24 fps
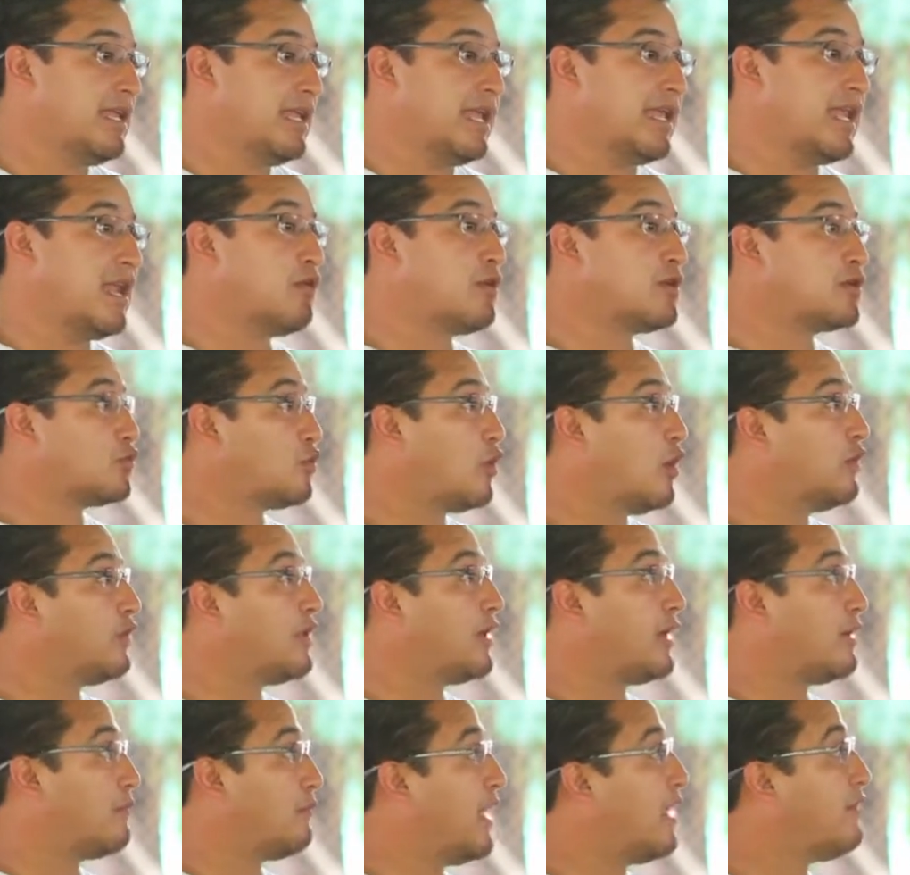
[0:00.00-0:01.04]
And I was
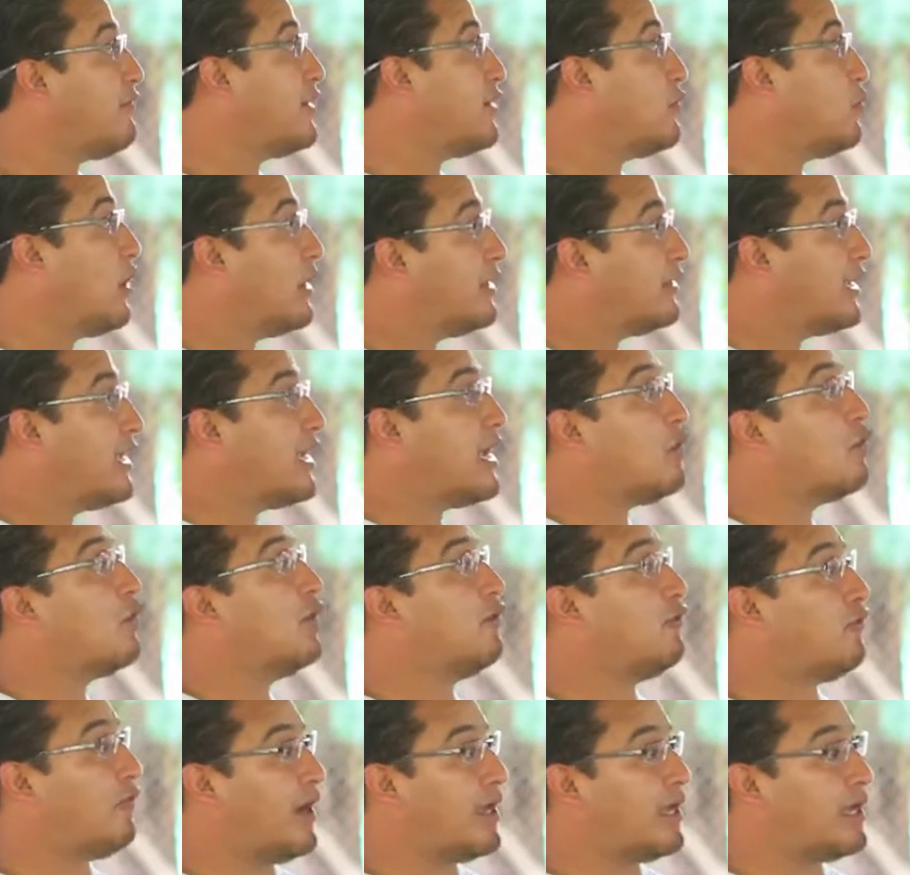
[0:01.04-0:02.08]
wondering, maybe one day I
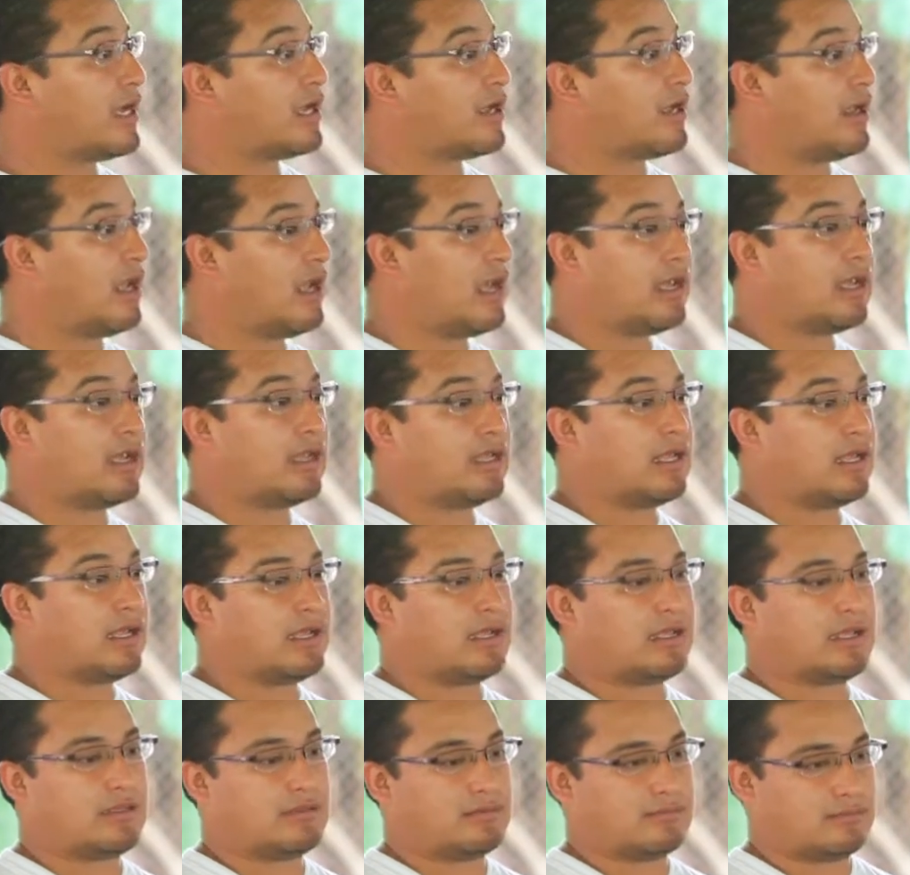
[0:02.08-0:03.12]
will find
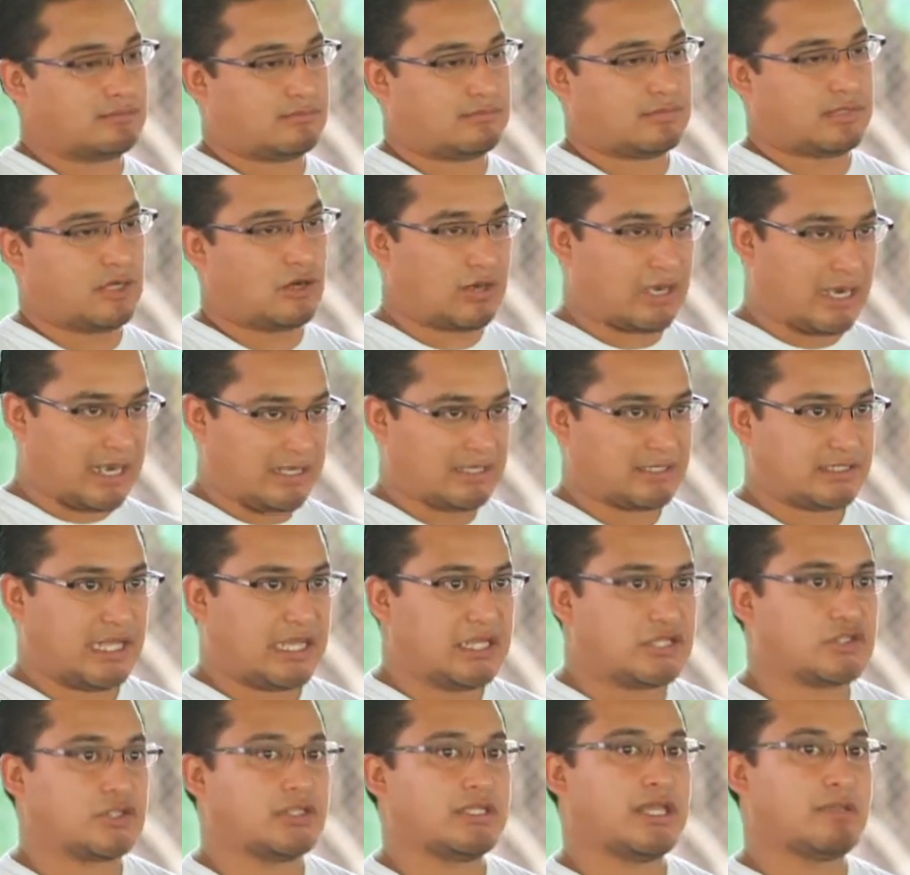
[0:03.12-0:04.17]
an
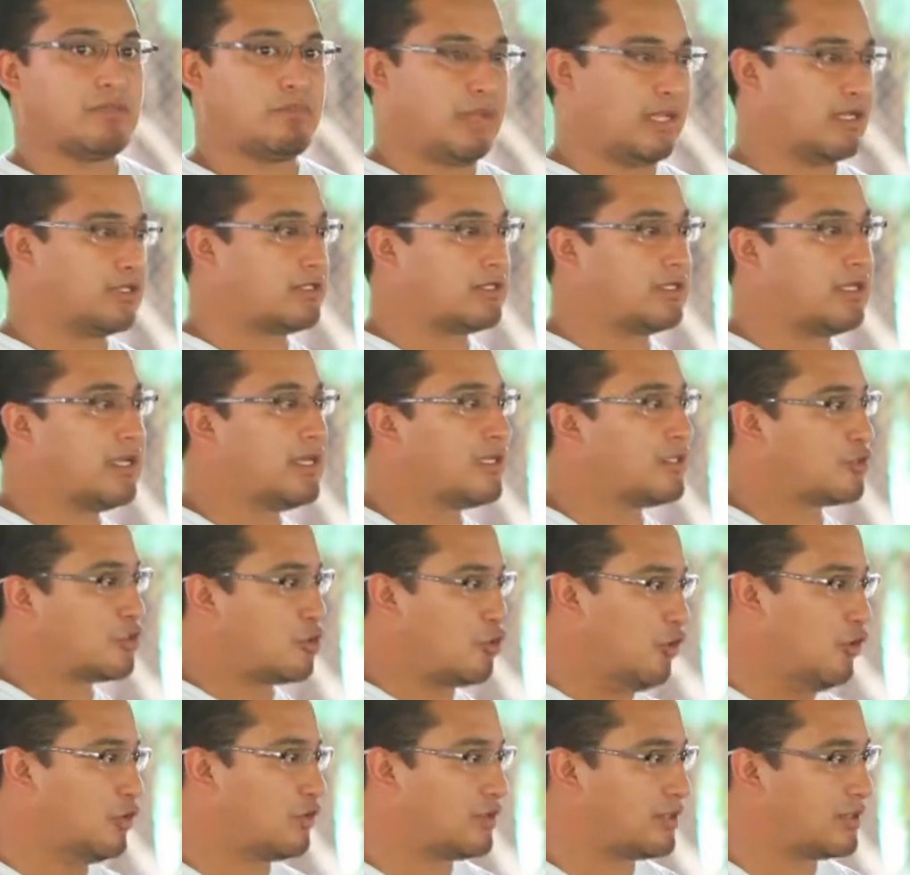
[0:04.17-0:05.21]
organization that builds
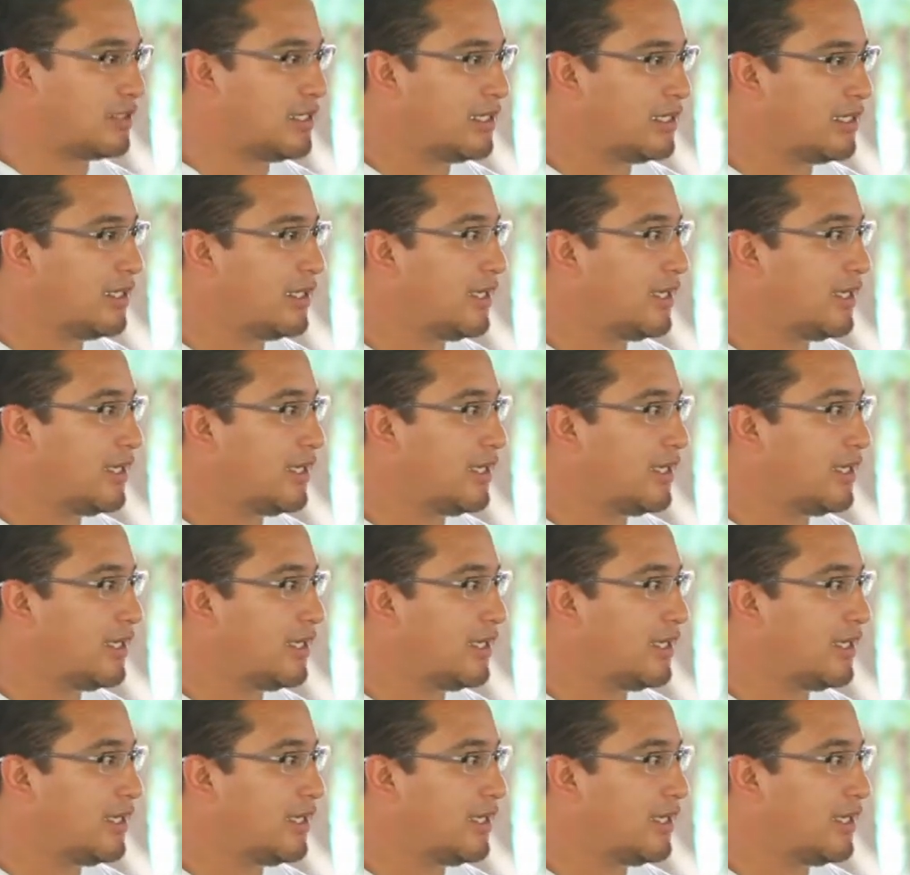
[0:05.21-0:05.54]
schools.